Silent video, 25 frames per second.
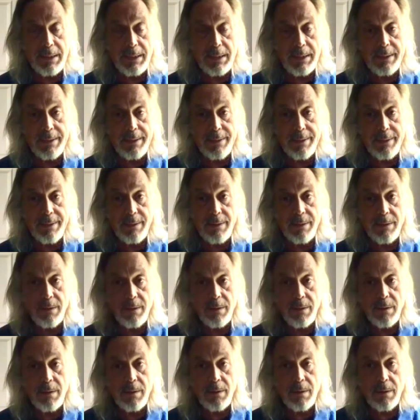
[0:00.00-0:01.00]
in
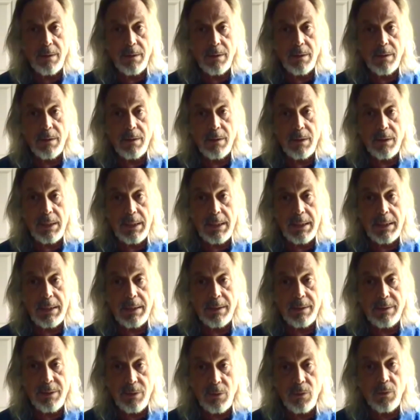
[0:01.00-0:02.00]

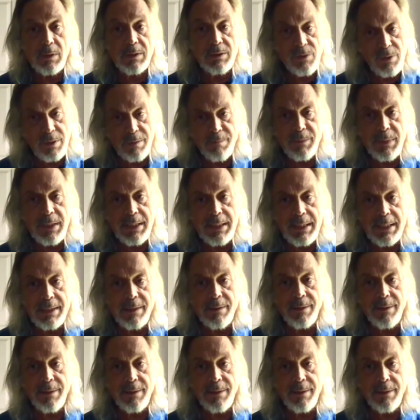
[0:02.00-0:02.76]
doing. Someday I'd